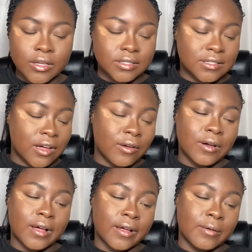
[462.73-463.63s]
So
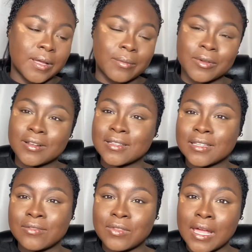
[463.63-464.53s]
I'm going to
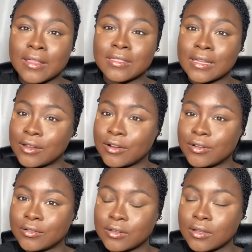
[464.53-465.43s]
leave that
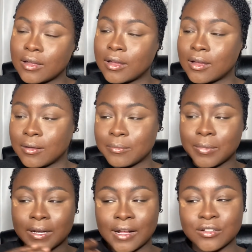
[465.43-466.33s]
there.
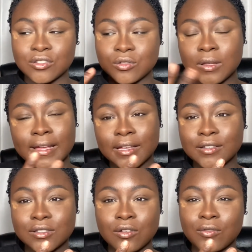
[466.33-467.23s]
But I do like it
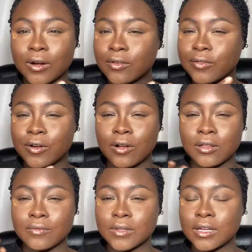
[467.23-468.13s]
so far for all
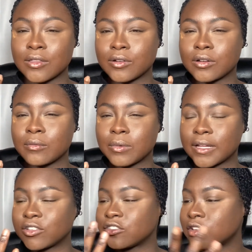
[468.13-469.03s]
of the other
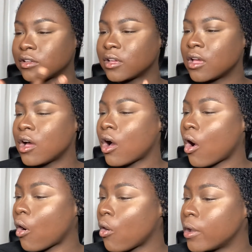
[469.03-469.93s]
complexion.
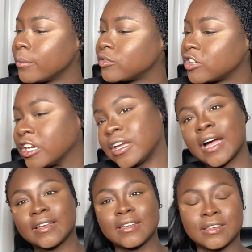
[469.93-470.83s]
OMG,
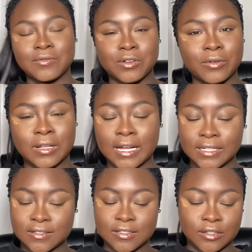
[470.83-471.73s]
I didn't even
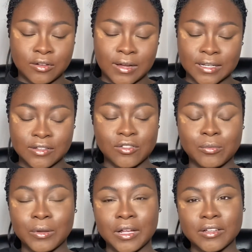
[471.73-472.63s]
realize, you know, I didn't do
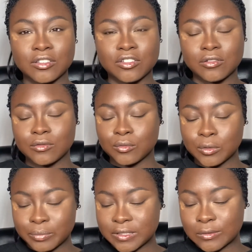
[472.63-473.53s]
blush.
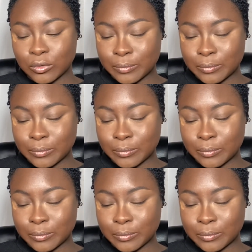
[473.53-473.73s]
Whoops.